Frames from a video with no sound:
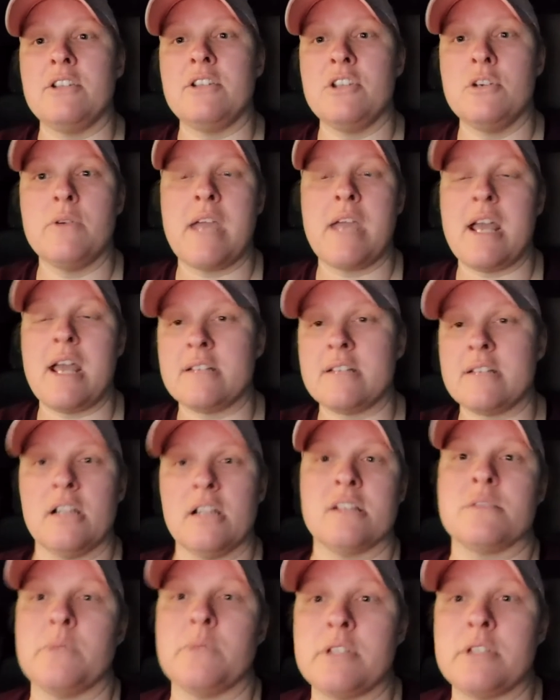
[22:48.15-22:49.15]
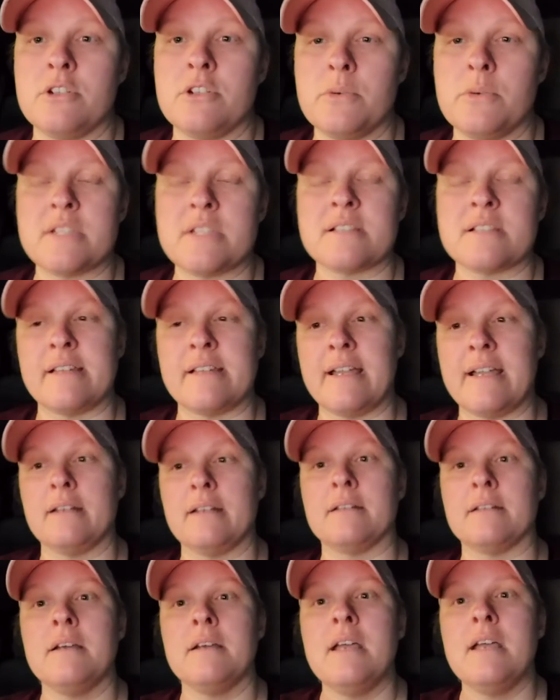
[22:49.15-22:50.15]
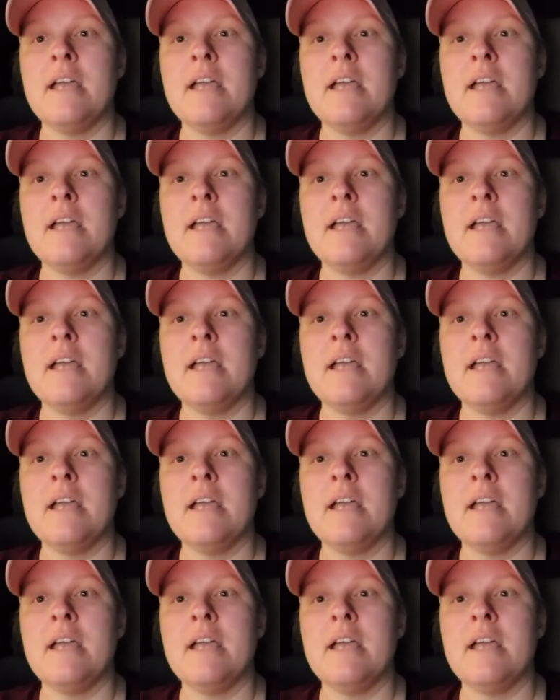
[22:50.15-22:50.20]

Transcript: You can't tell us what to do with this land.